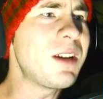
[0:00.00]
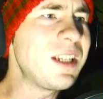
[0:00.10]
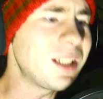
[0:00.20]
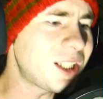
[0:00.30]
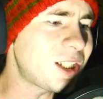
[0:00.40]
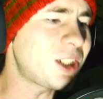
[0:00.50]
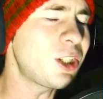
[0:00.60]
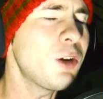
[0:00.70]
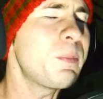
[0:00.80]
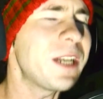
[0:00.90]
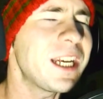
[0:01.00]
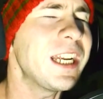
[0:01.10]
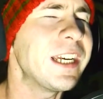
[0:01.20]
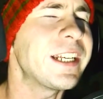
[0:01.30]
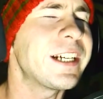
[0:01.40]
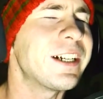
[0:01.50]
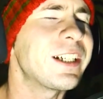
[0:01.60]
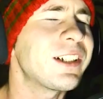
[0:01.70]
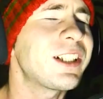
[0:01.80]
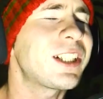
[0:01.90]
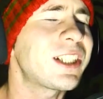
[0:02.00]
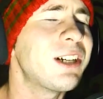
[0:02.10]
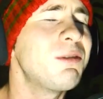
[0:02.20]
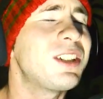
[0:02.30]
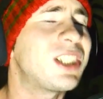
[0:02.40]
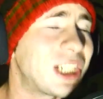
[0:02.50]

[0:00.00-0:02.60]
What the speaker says: one, you stupid idiot, Eric. You're so